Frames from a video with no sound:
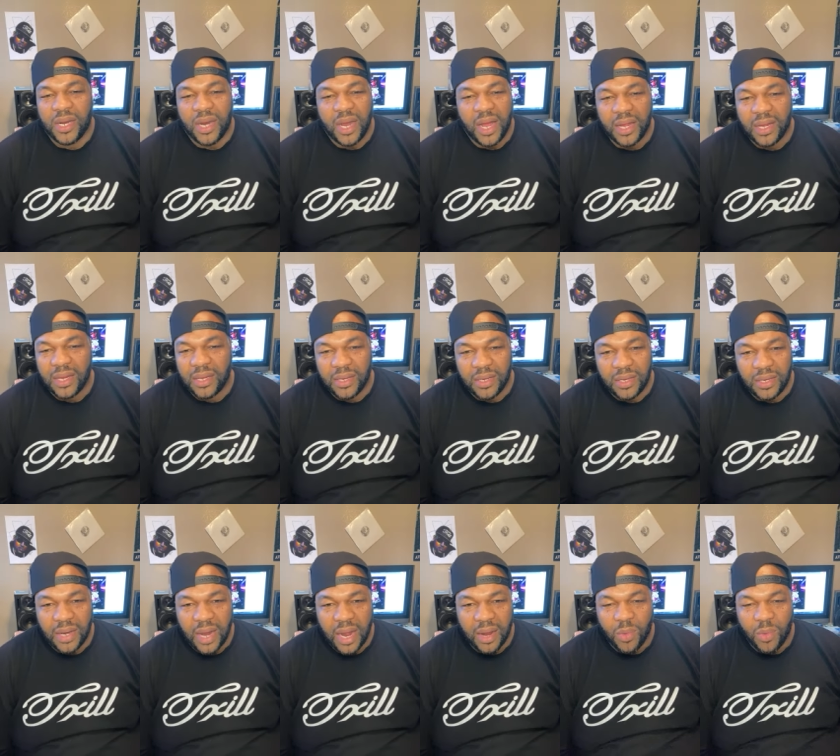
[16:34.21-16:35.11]
Like,
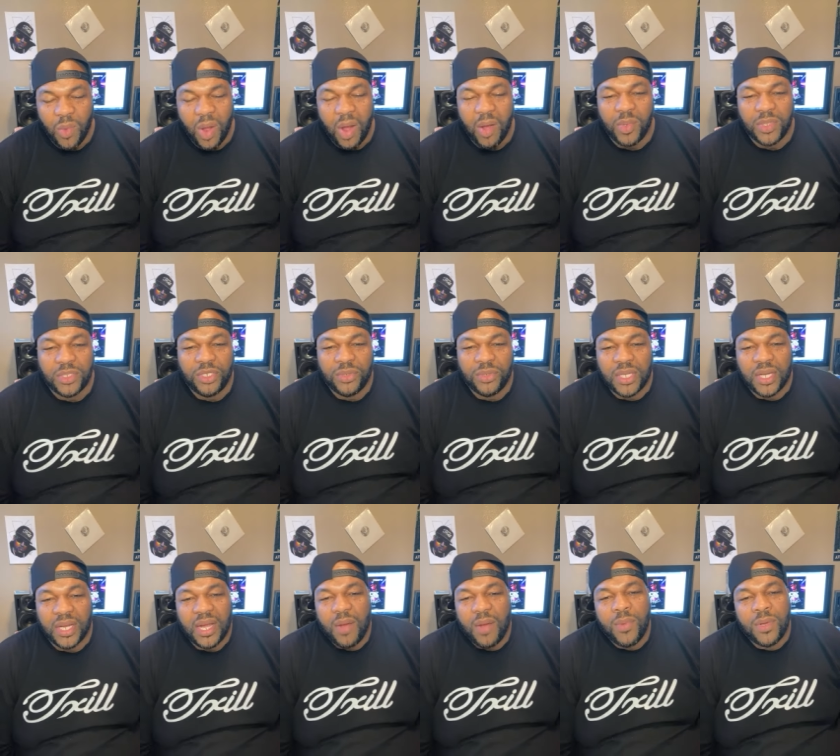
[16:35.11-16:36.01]
like, why would you
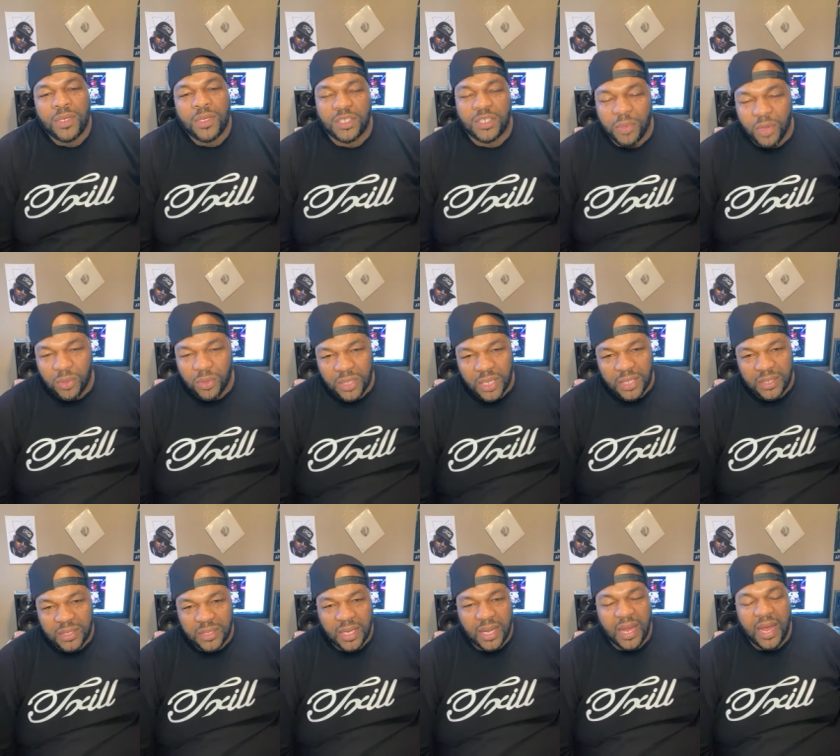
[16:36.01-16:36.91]
think I want to smoke
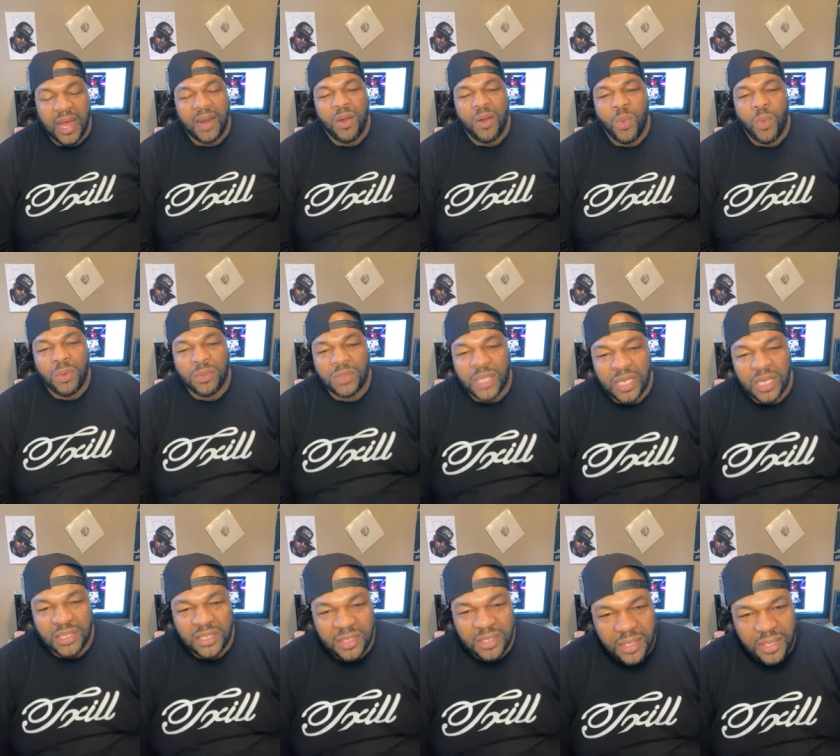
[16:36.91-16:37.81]
this shit? I don't want
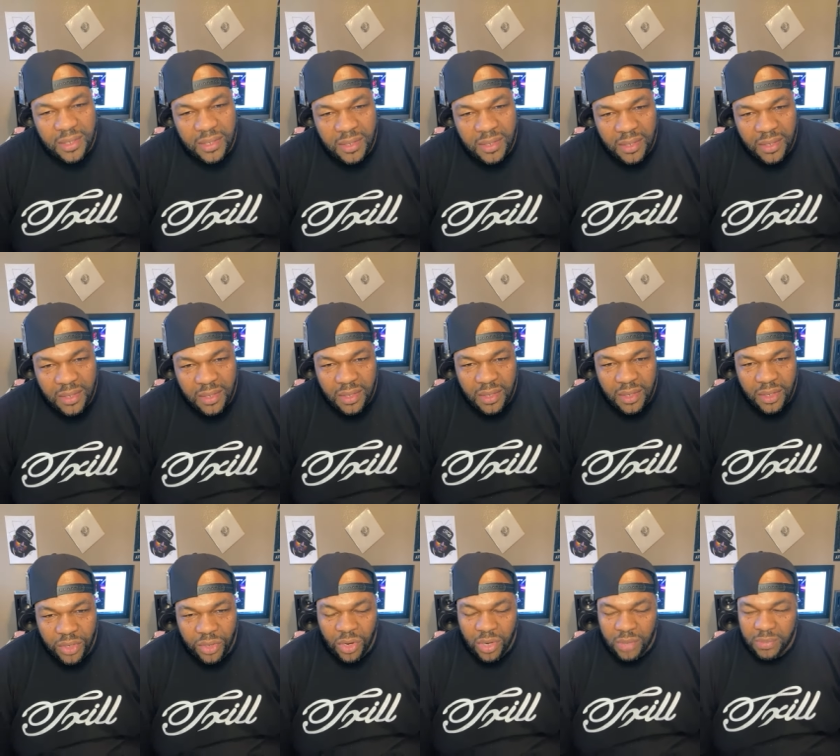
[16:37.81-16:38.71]
this shit.
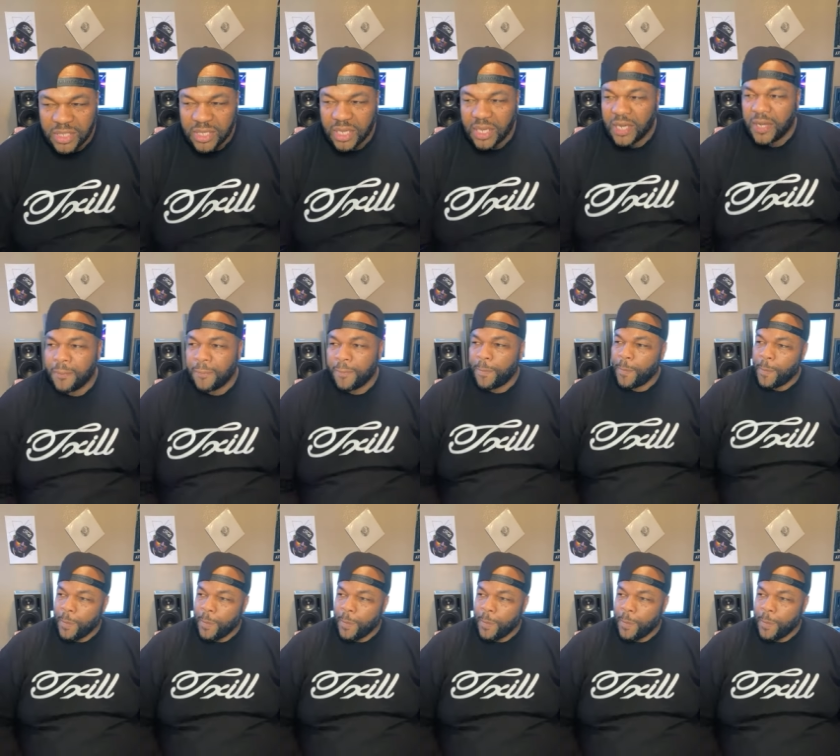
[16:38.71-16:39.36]
You know what I'm saying?